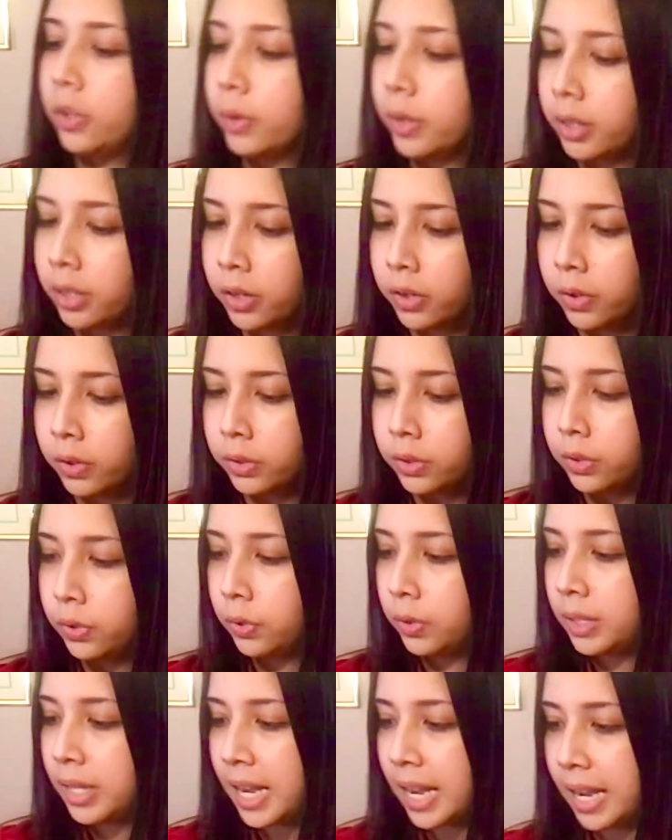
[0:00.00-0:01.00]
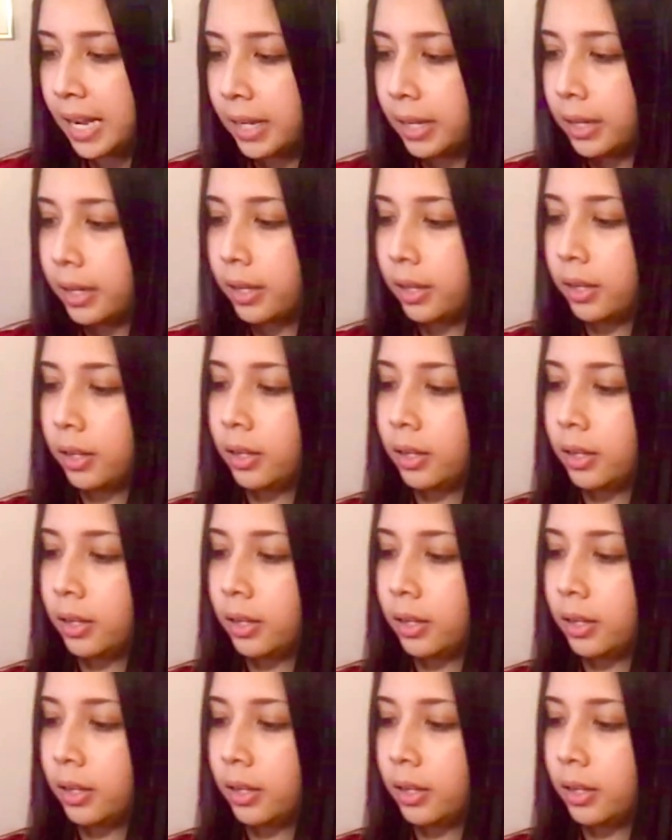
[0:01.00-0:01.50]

are going to take